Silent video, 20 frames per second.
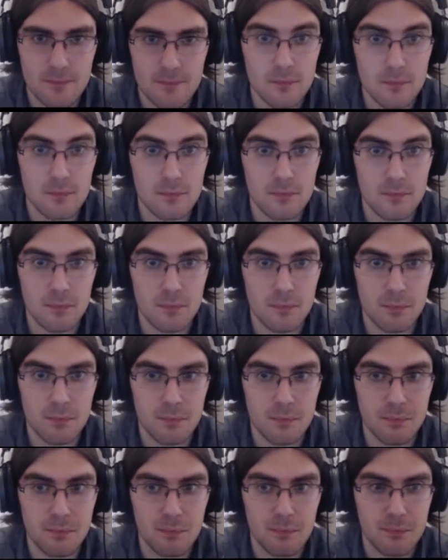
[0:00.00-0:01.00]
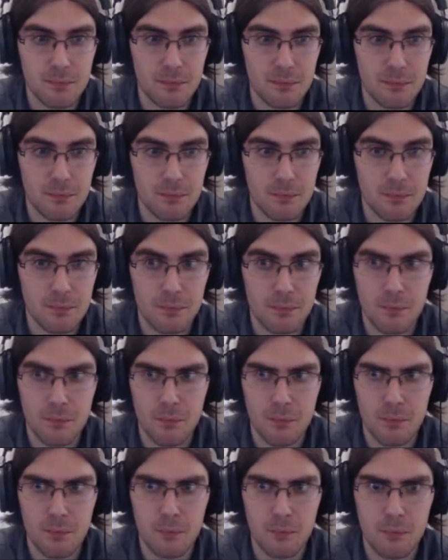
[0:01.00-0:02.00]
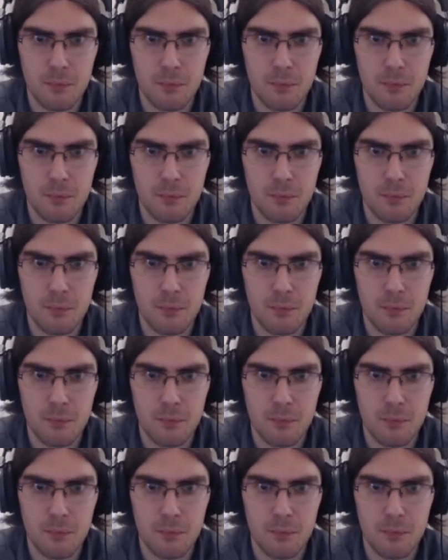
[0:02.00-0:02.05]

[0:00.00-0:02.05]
(silence)